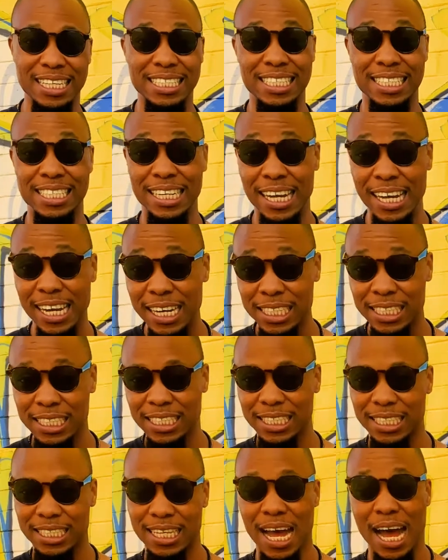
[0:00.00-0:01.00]

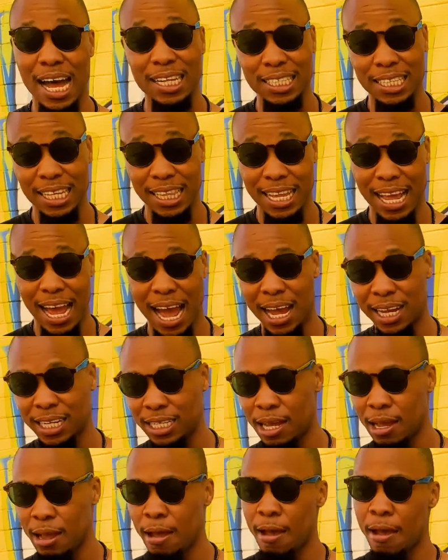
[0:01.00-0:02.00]
just started that,
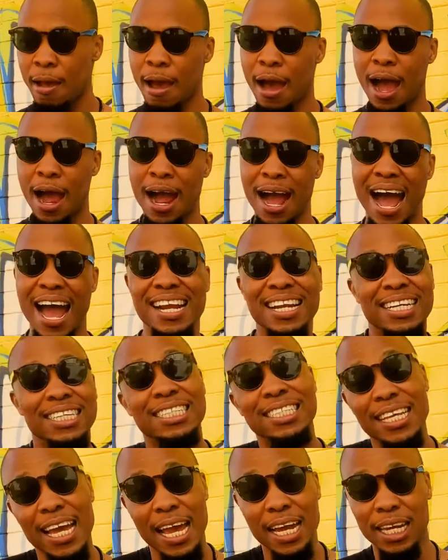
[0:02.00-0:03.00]

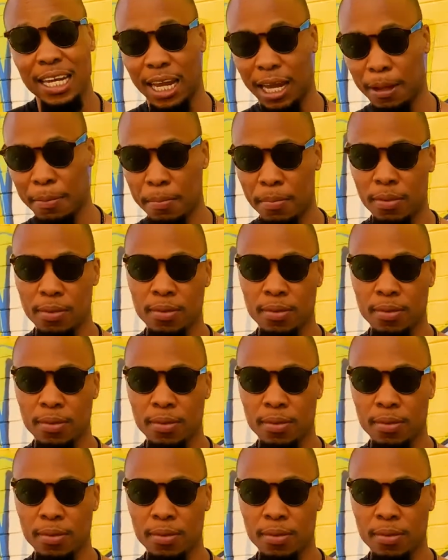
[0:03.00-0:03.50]
understanding